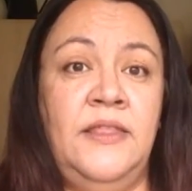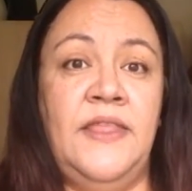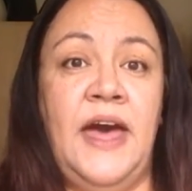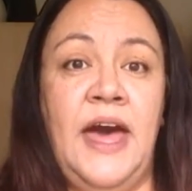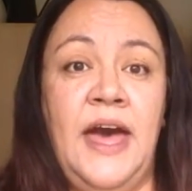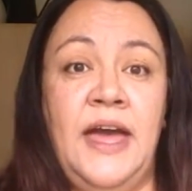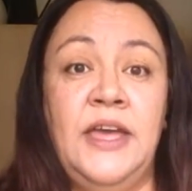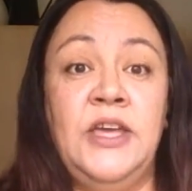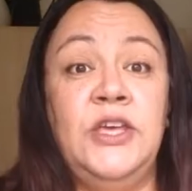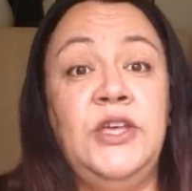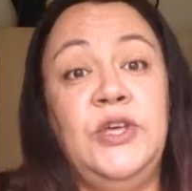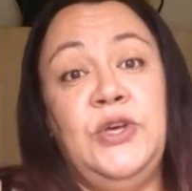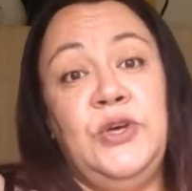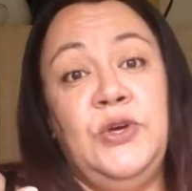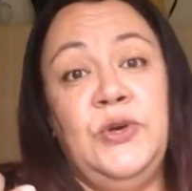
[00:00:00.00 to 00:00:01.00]
that
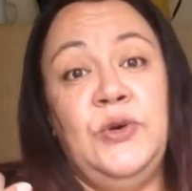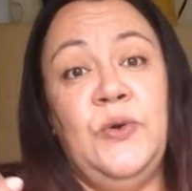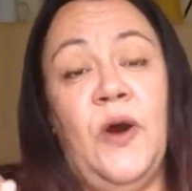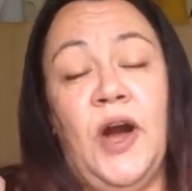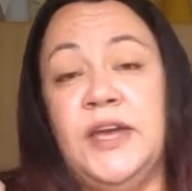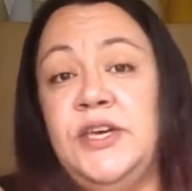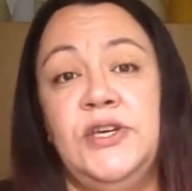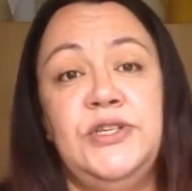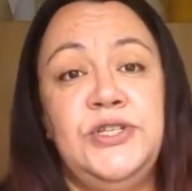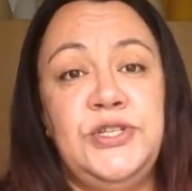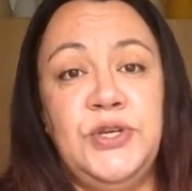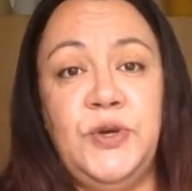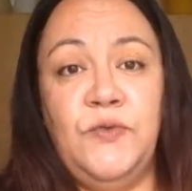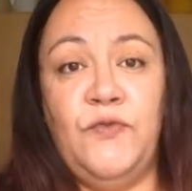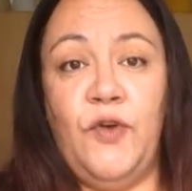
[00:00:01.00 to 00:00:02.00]
you are
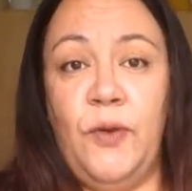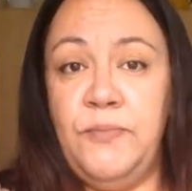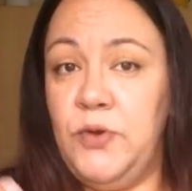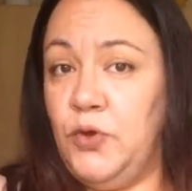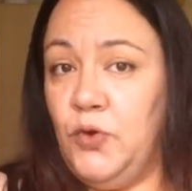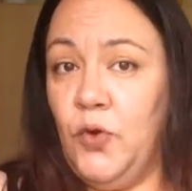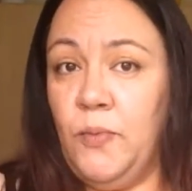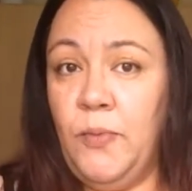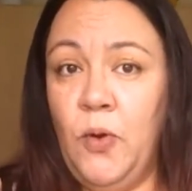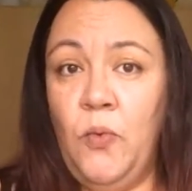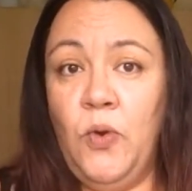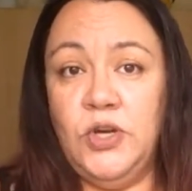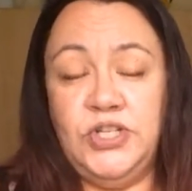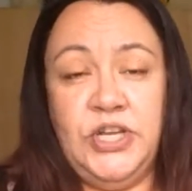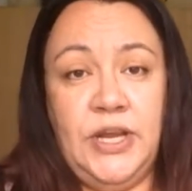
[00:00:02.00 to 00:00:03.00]
used to from your normal
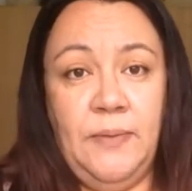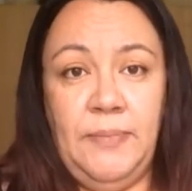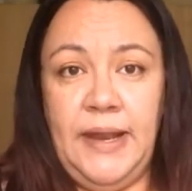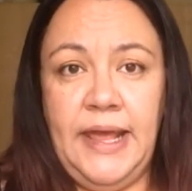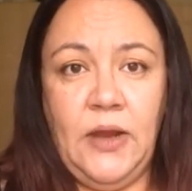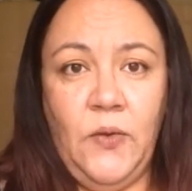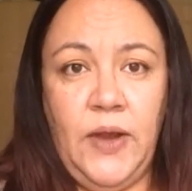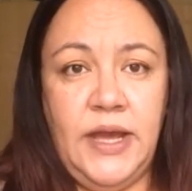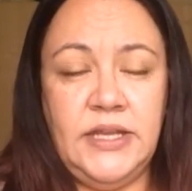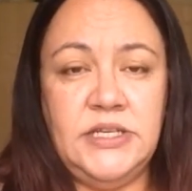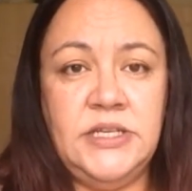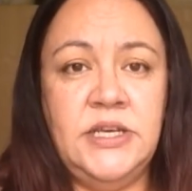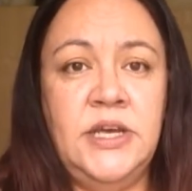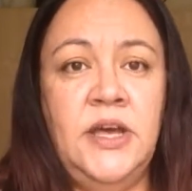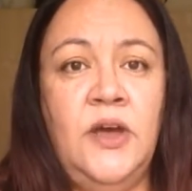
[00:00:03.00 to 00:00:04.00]
washing up
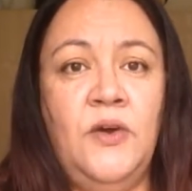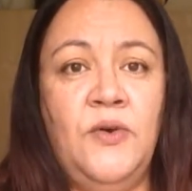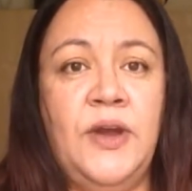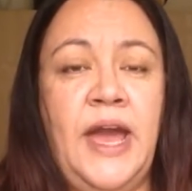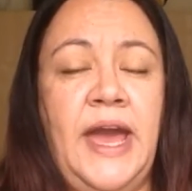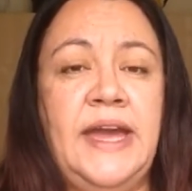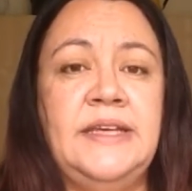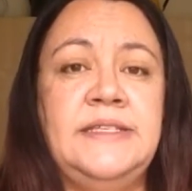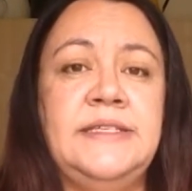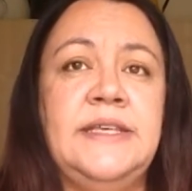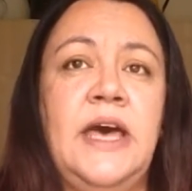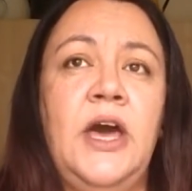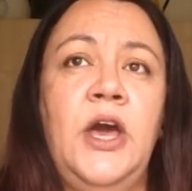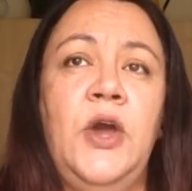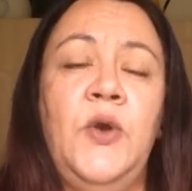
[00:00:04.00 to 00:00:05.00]
liquid. Okay,
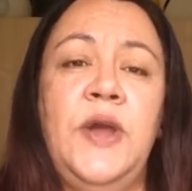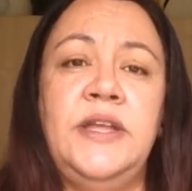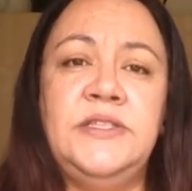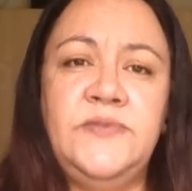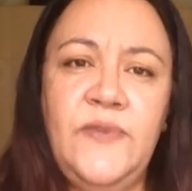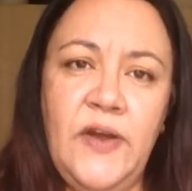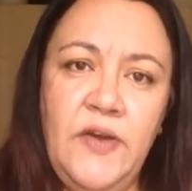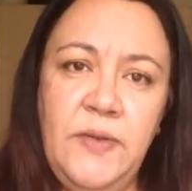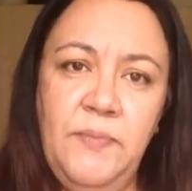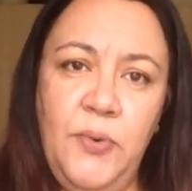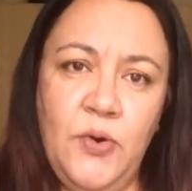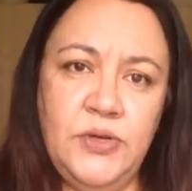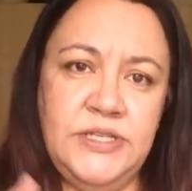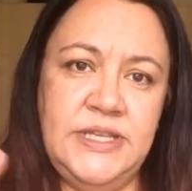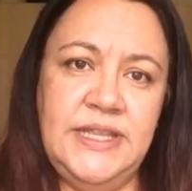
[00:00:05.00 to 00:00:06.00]
so it's very
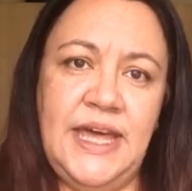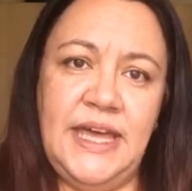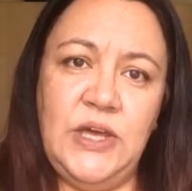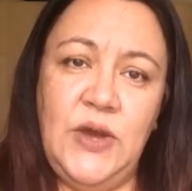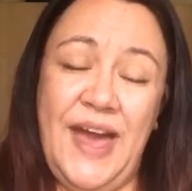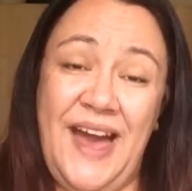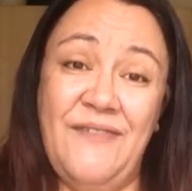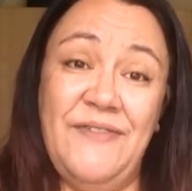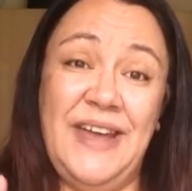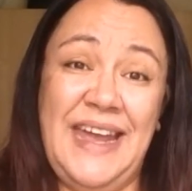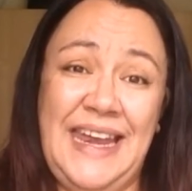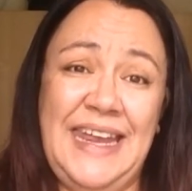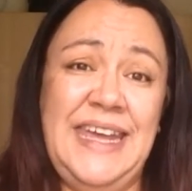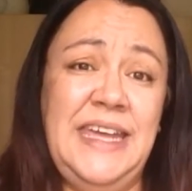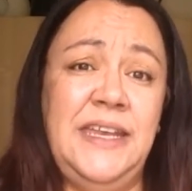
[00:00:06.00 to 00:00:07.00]
important that you have a
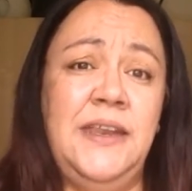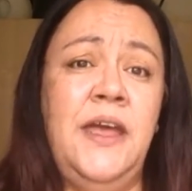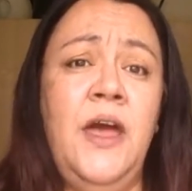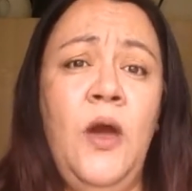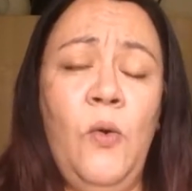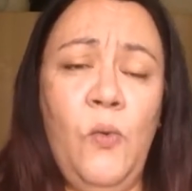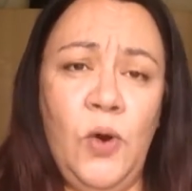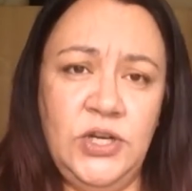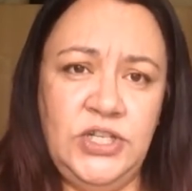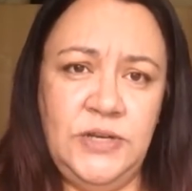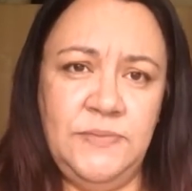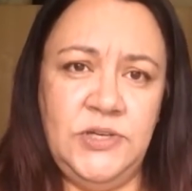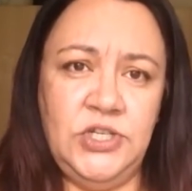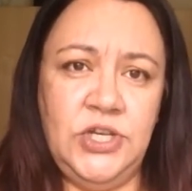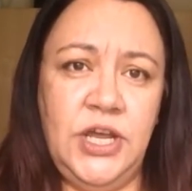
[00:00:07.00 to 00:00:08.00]
clean
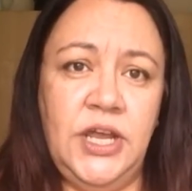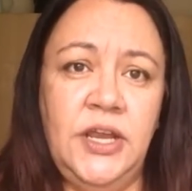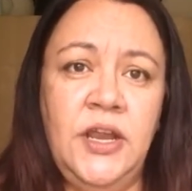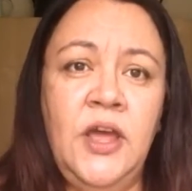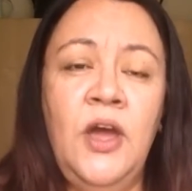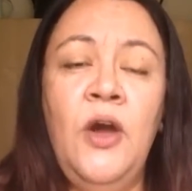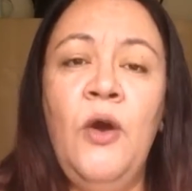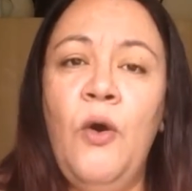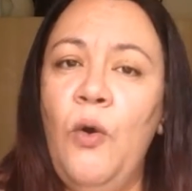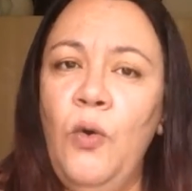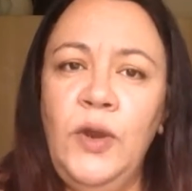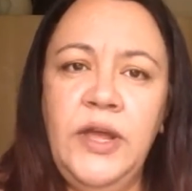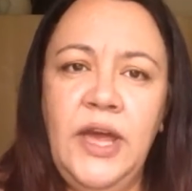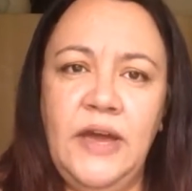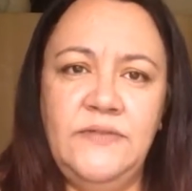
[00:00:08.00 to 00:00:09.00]
washing machine.
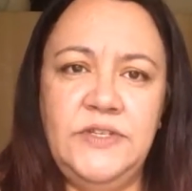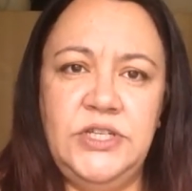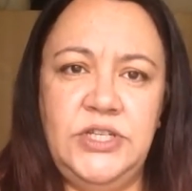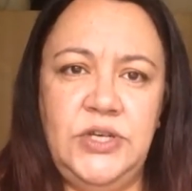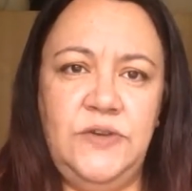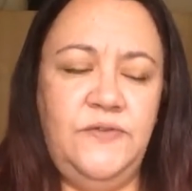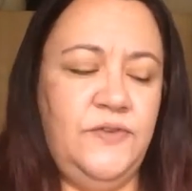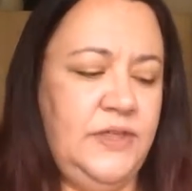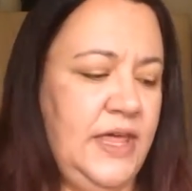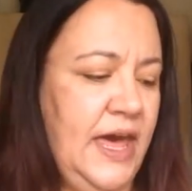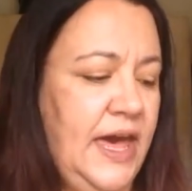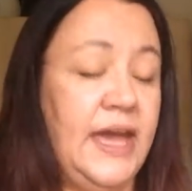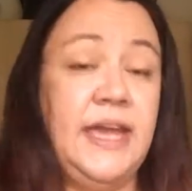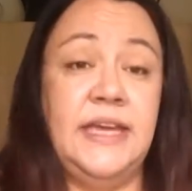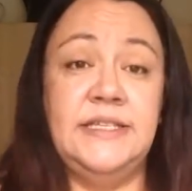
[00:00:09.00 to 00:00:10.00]
All you have to do for
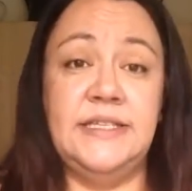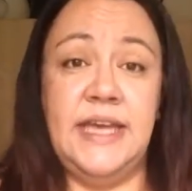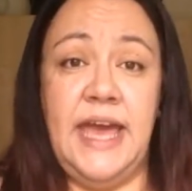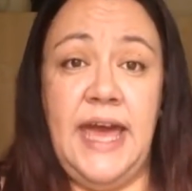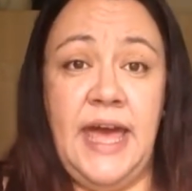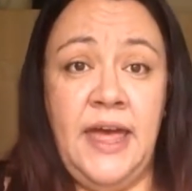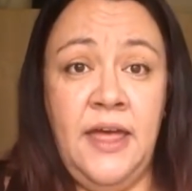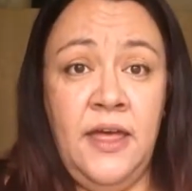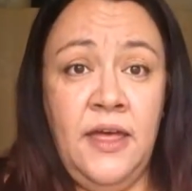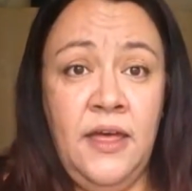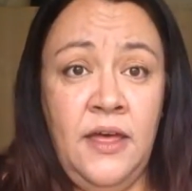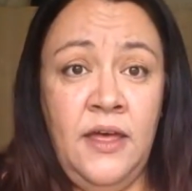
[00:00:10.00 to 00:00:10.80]
that is get